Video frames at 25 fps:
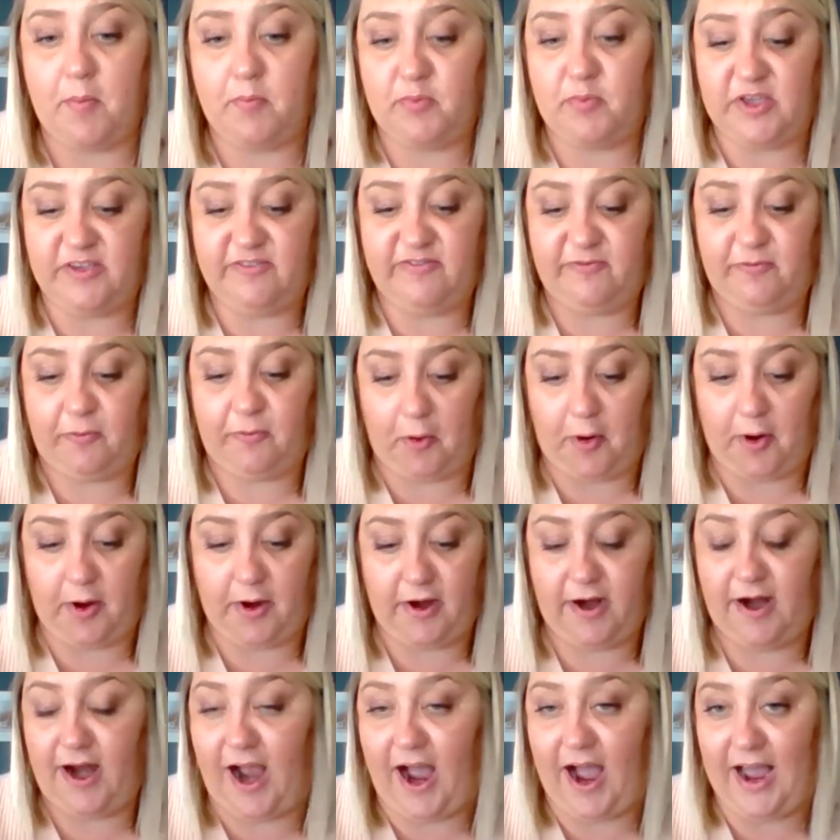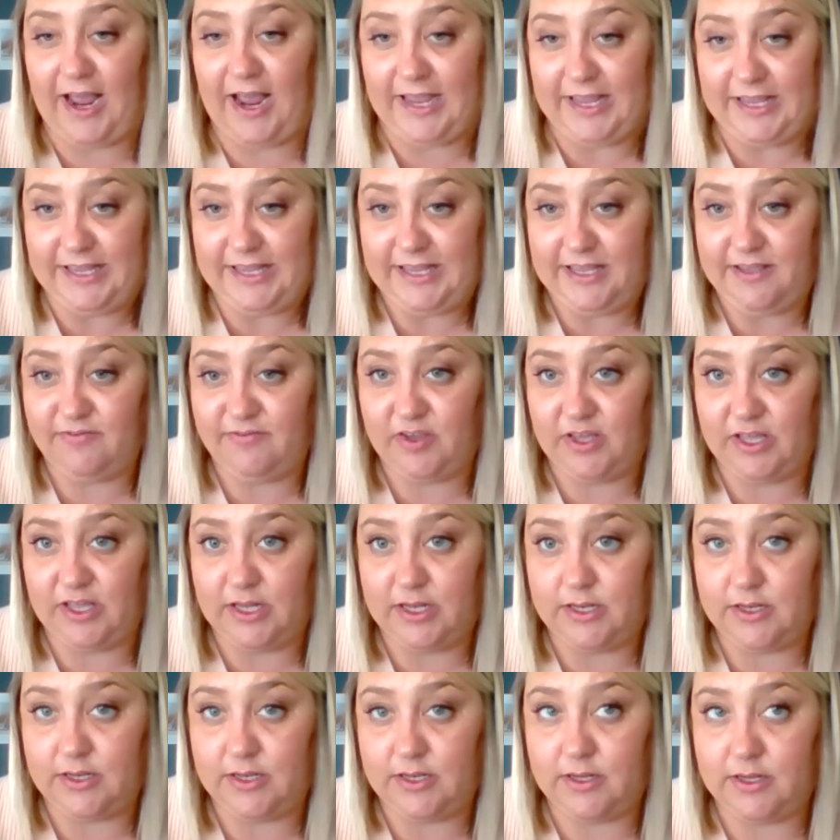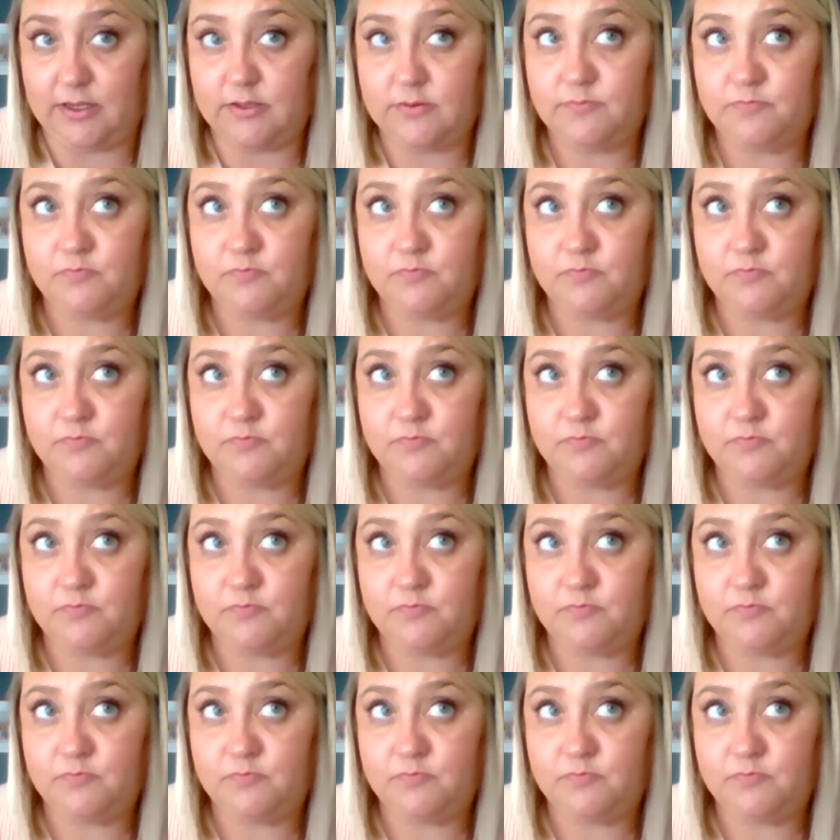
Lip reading: before I even